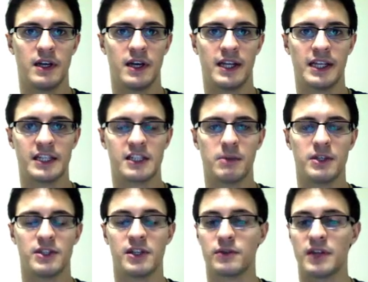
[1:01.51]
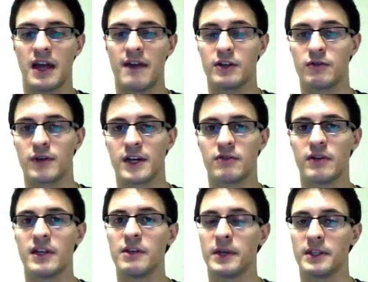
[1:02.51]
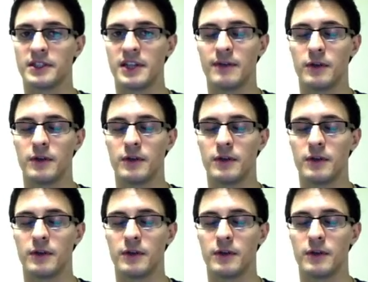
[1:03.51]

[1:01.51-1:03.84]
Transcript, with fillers: and that's going to be essential to have a directory that we can save a